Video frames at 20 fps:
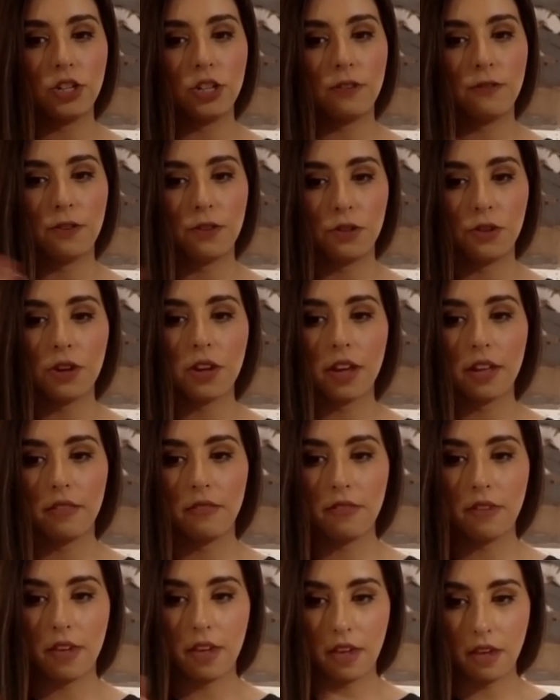if you look
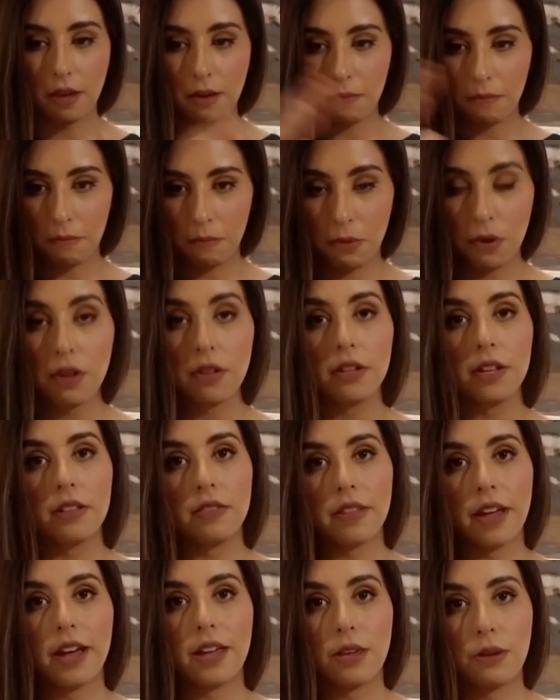in the
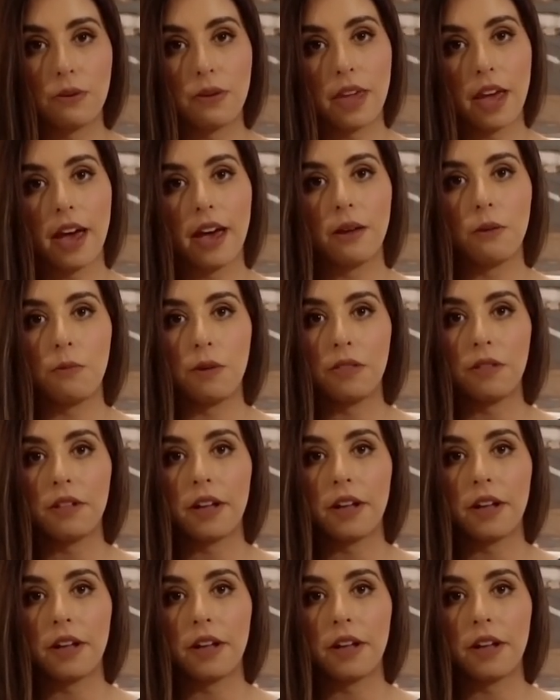booklet that you get with...